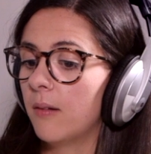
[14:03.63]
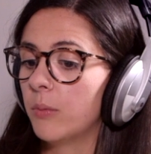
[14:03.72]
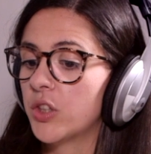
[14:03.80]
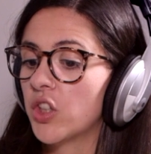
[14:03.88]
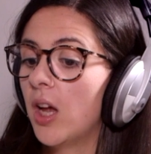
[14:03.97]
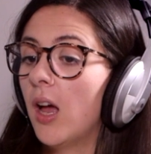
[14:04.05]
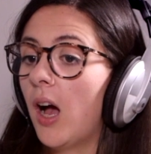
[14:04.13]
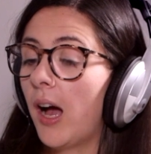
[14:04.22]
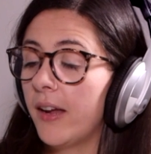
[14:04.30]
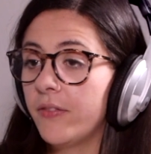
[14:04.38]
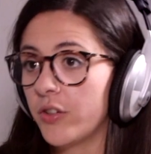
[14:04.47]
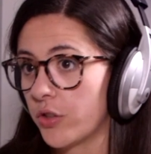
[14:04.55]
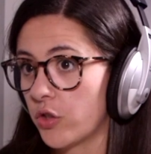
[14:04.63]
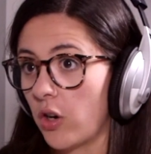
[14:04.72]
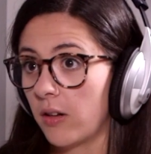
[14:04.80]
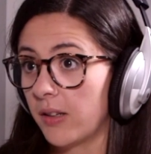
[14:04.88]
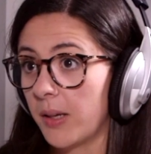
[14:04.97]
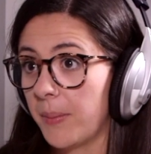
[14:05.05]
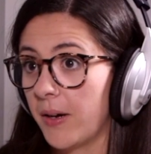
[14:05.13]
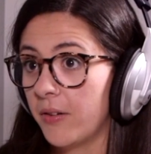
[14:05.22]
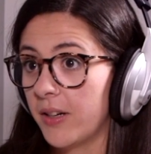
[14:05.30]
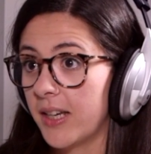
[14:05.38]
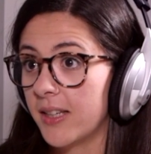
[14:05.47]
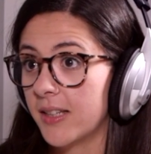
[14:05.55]
which I feel strongly
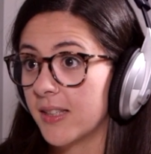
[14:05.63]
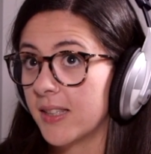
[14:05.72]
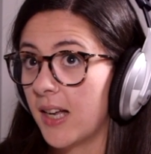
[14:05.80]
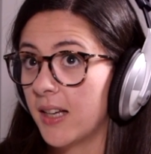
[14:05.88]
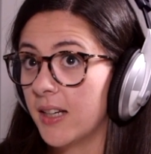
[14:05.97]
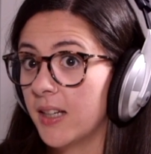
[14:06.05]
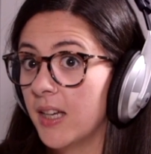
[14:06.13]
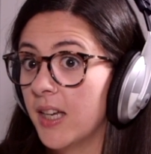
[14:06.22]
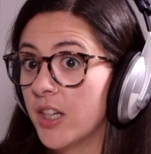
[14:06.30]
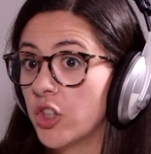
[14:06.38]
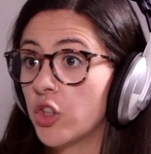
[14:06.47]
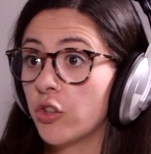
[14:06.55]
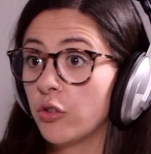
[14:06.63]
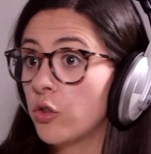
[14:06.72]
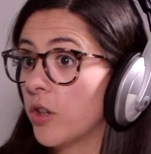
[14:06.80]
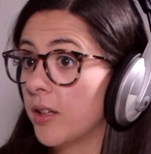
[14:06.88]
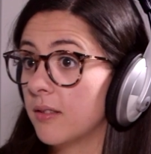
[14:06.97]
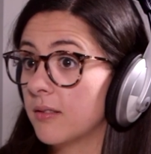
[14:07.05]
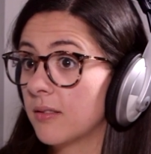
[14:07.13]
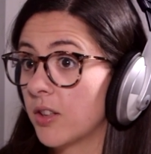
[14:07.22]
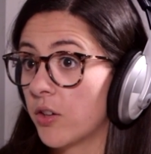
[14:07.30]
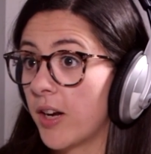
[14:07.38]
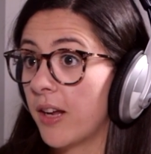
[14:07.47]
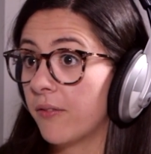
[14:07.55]
about, is children
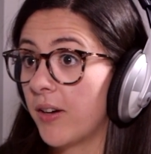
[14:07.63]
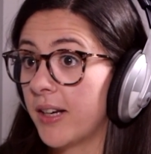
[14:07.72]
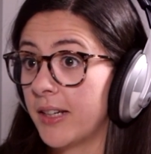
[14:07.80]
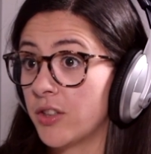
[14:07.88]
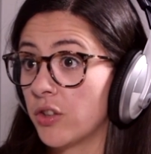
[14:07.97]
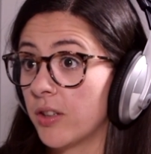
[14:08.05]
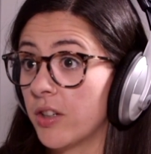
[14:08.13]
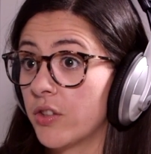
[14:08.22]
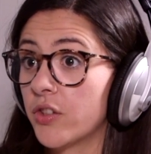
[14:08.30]
learning financial literacy.